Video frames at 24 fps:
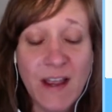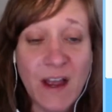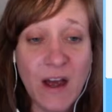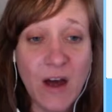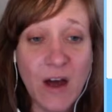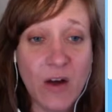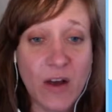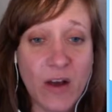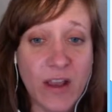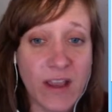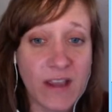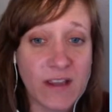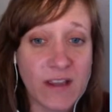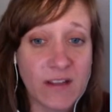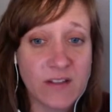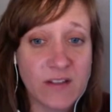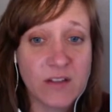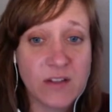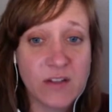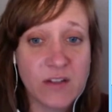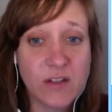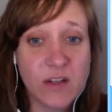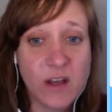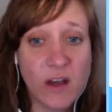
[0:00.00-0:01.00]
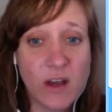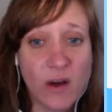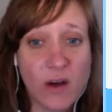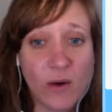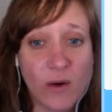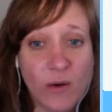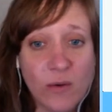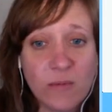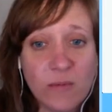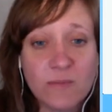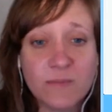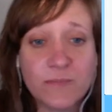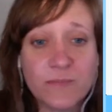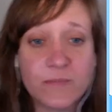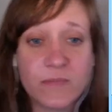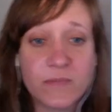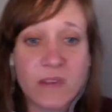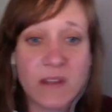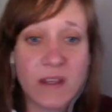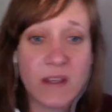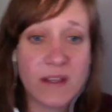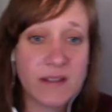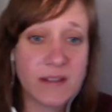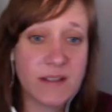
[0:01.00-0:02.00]
Okay, so
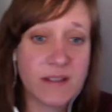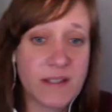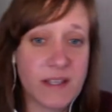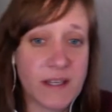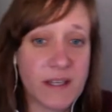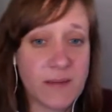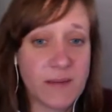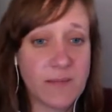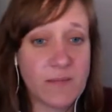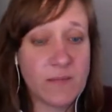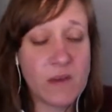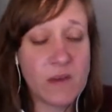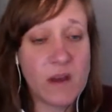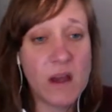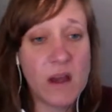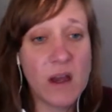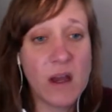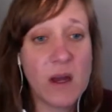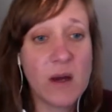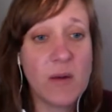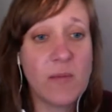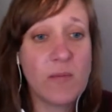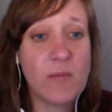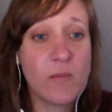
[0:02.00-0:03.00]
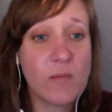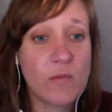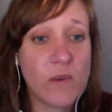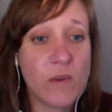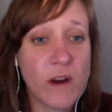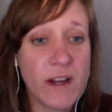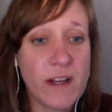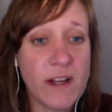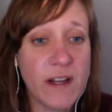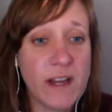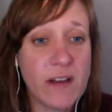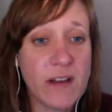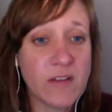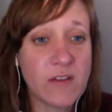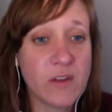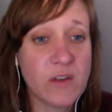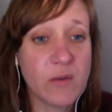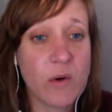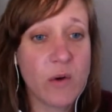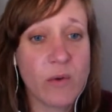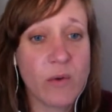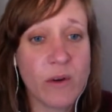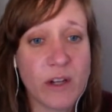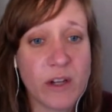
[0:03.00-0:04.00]
let's see. Right now, so
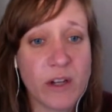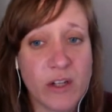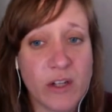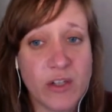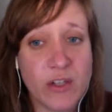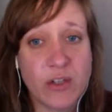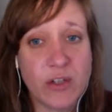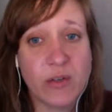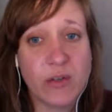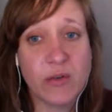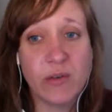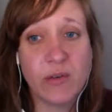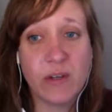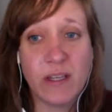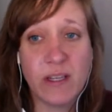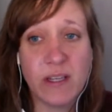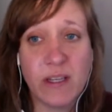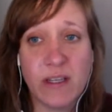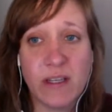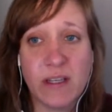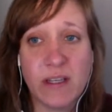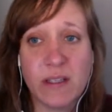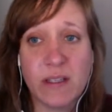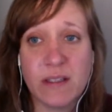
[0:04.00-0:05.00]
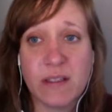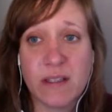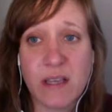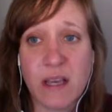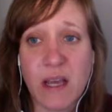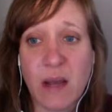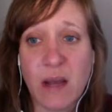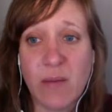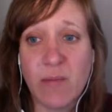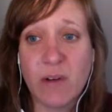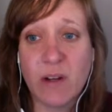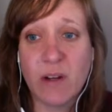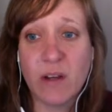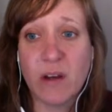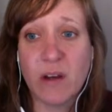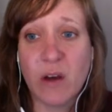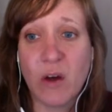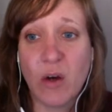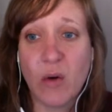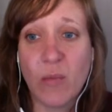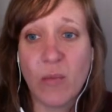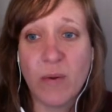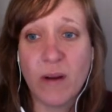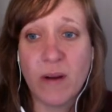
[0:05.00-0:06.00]
what we're gonna do is I'm gonna
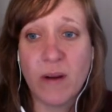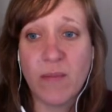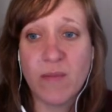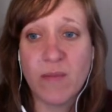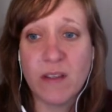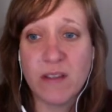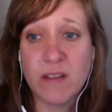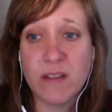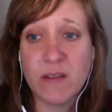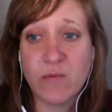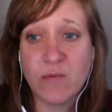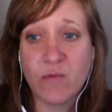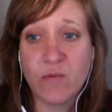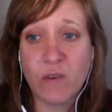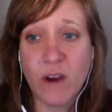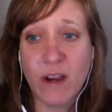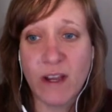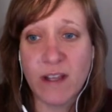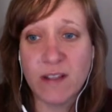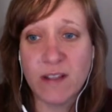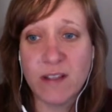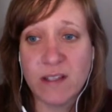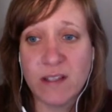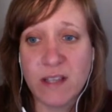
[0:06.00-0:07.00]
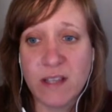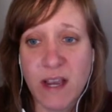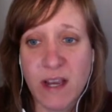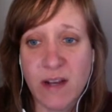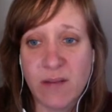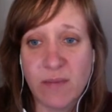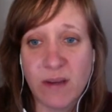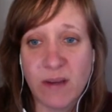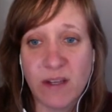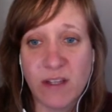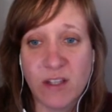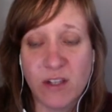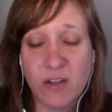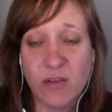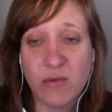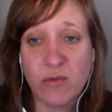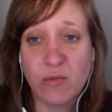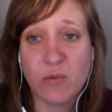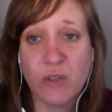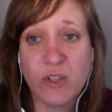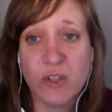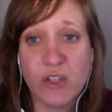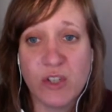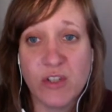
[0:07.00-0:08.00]
open up this right side menu,
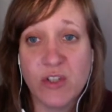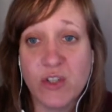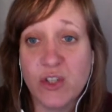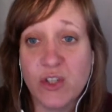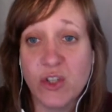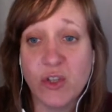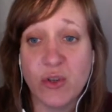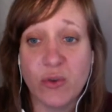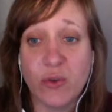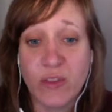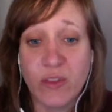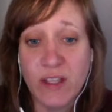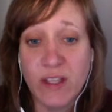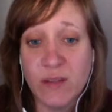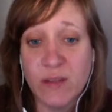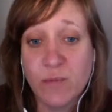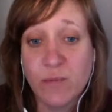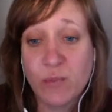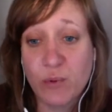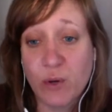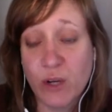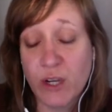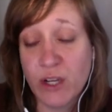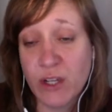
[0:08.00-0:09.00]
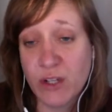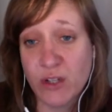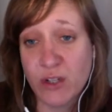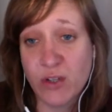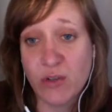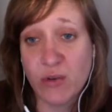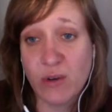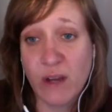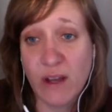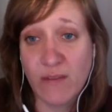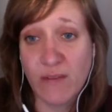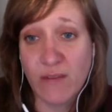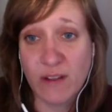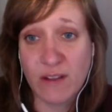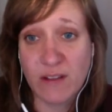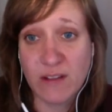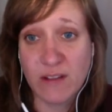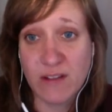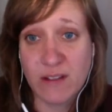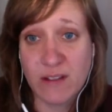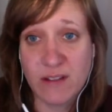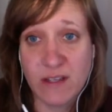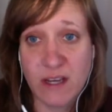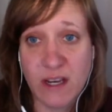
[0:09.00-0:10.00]
which is new. That's brand new, having
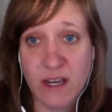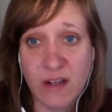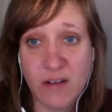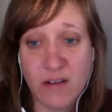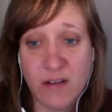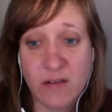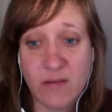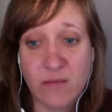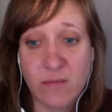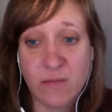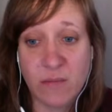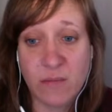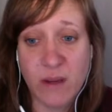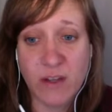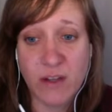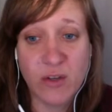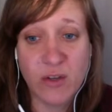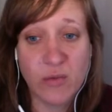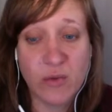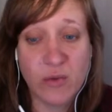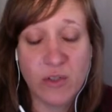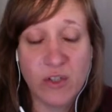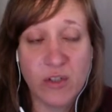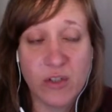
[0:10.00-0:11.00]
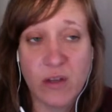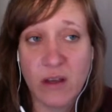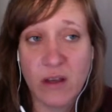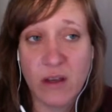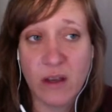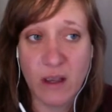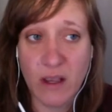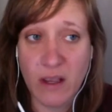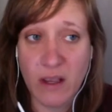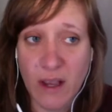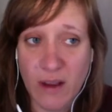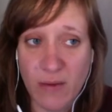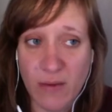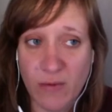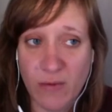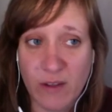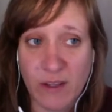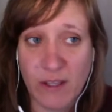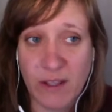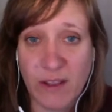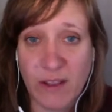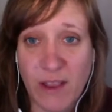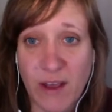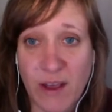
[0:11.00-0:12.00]
this side menu, which I
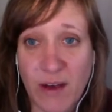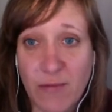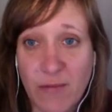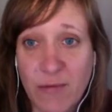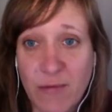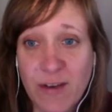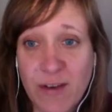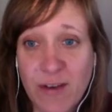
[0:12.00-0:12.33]
really love.